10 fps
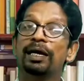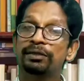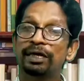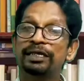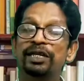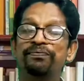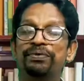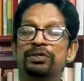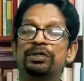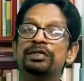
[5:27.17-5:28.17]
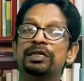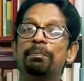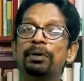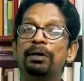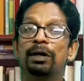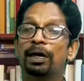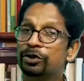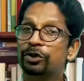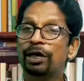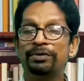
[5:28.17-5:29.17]
31st December
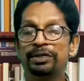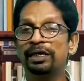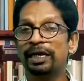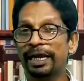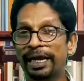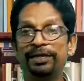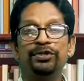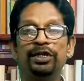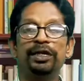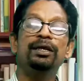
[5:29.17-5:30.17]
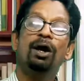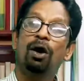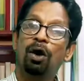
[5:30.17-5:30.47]
2018